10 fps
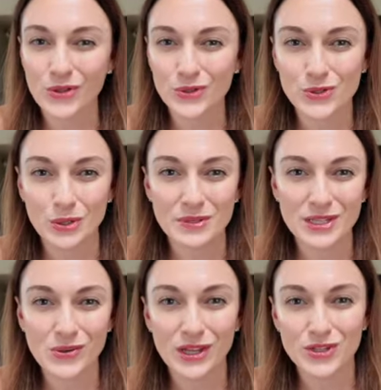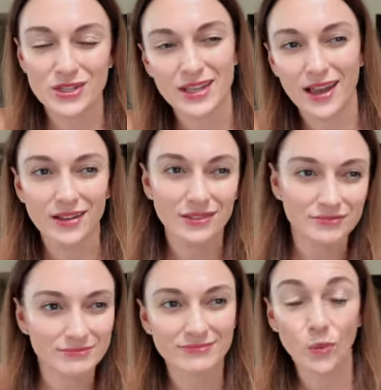of those trips that you can just kind of
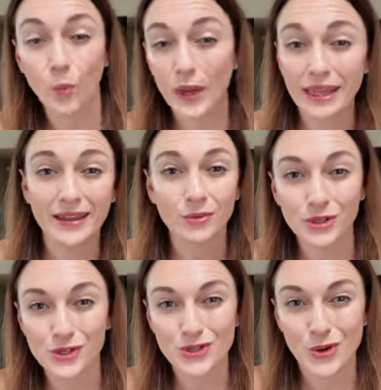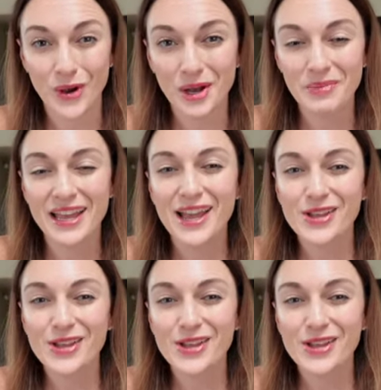wing it when you show up.